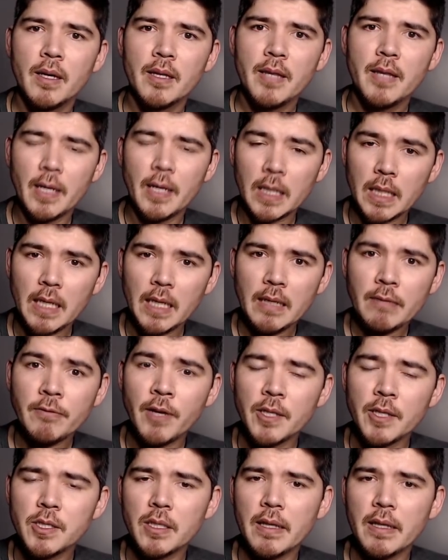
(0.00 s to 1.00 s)
that you're going to
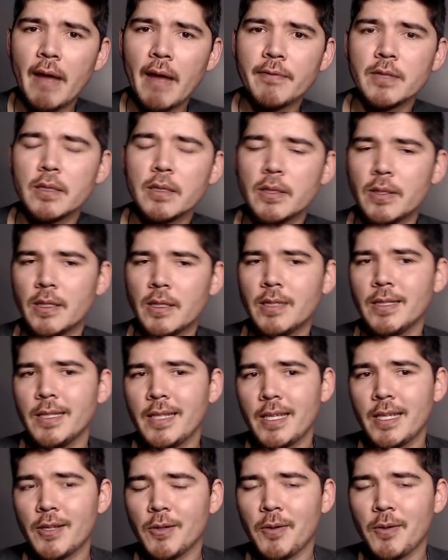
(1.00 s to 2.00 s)
eventually have to learn
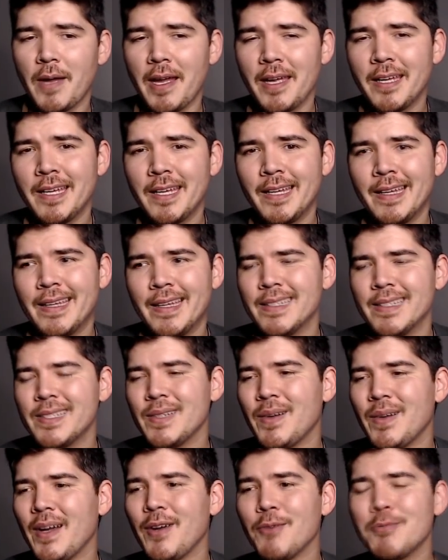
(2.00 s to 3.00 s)
either way
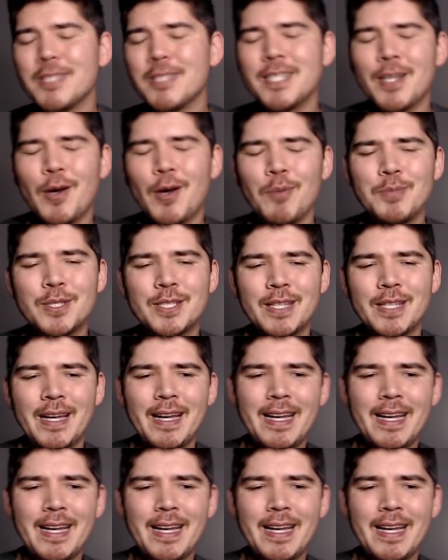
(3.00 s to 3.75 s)
so I hope this helps.